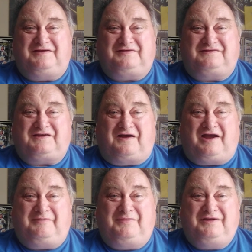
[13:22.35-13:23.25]
at the
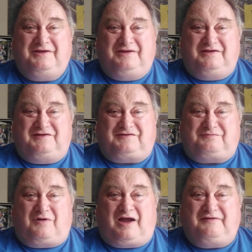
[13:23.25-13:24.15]
time, his
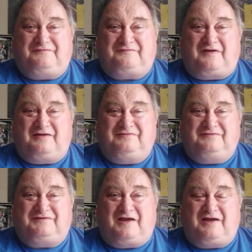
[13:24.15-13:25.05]
wife, and